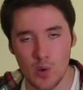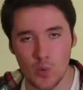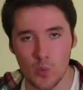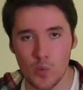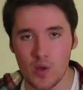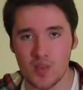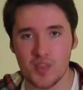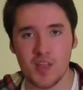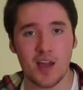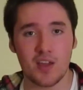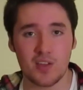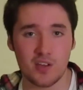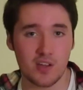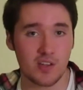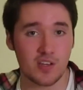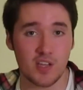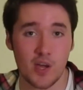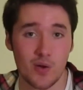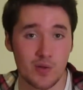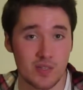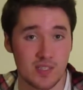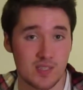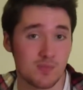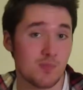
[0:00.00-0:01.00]
with that. You could
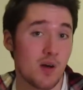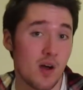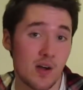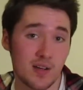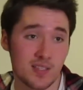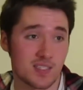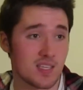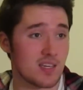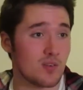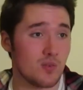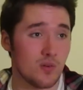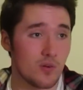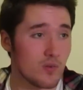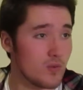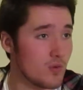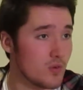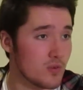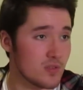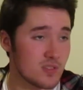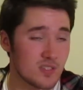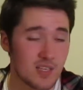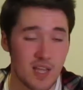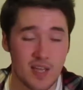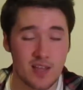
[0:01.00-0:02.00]
go into marketing or
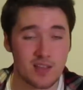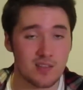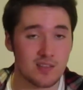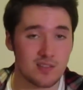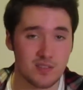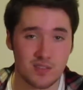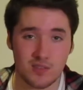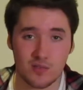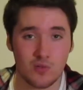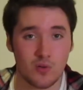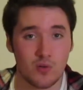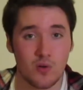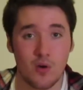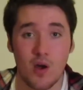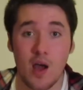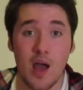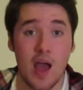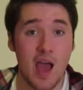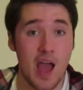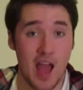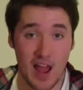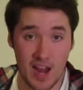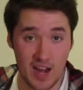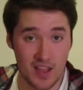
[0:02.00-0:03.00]
sales or
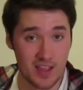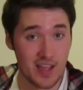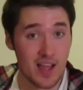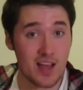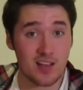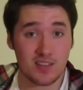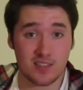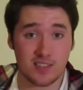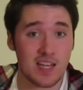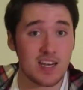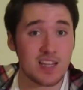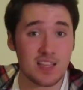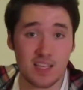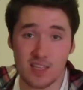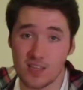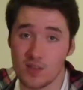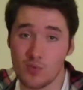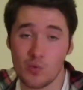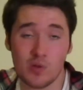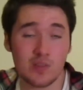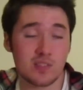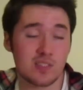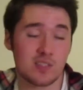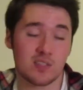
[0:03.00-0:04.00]
anything else, anything you
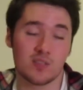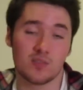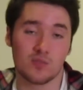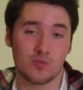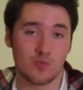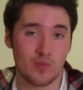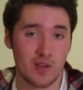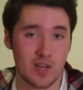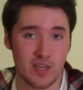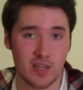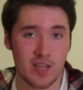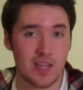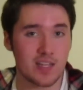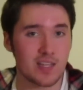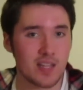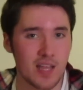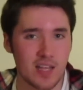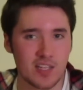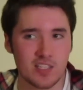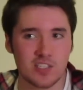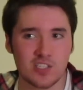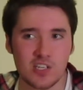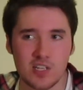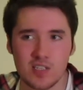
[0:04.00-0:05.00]
want to, really.
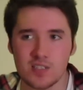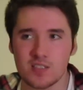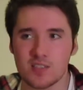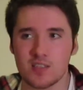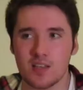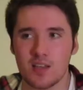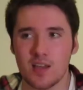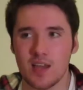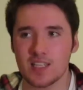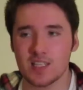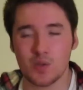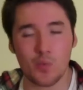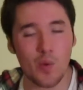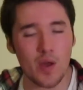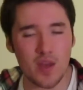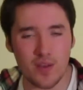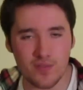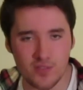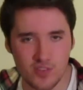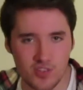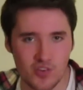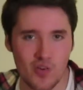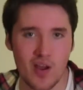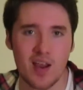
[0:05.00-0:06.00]
It's a way
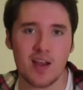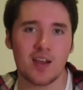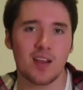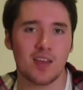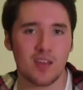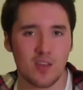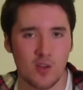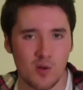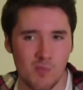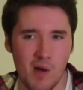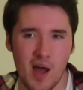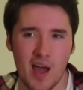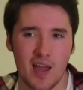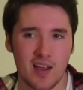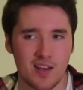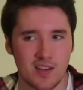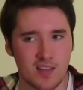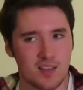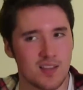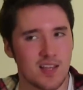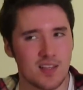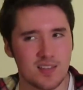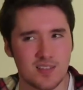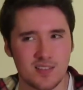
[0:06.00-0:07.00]
of training your mind,
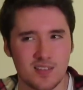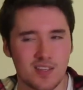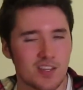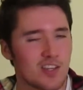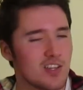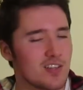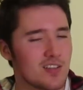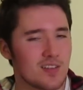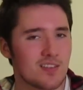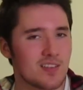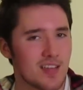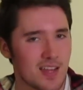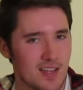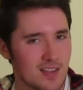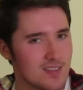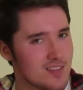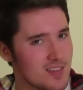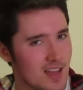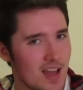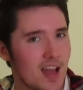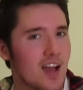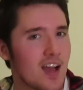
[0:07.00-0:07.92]
and that's a good thing to